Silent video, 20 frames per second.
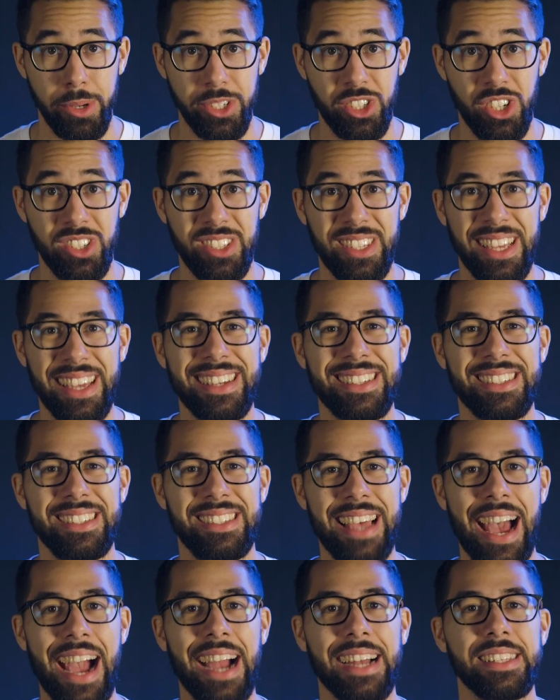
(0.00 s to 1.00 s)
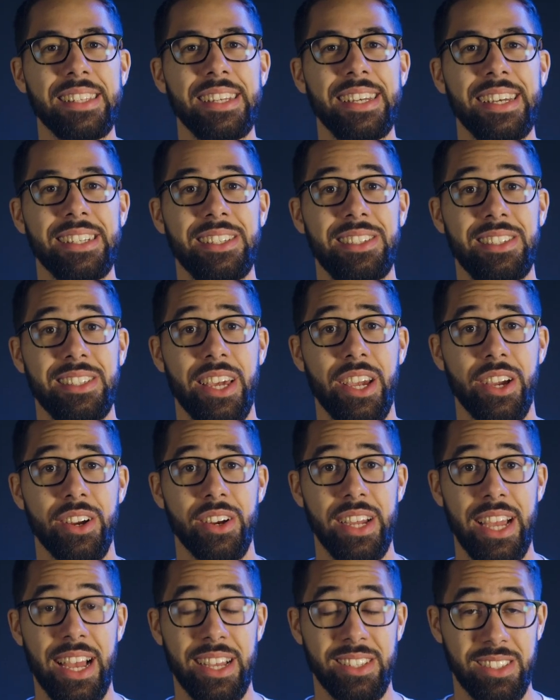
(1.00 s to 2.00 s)
which is exactly as
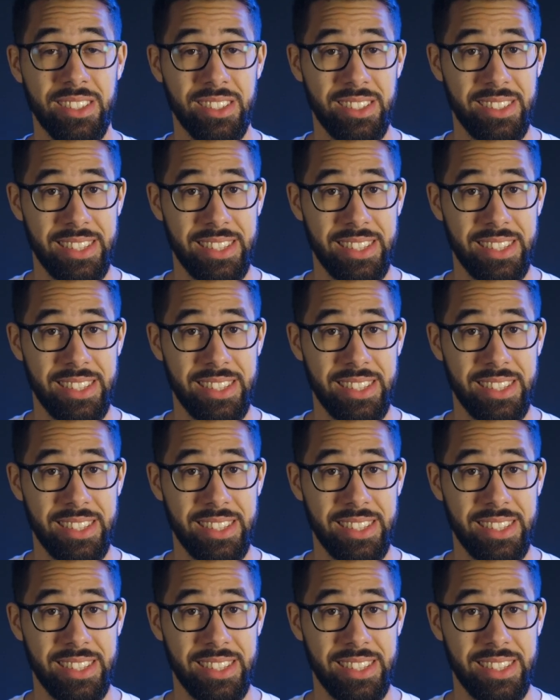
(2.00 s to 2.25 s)
scary as it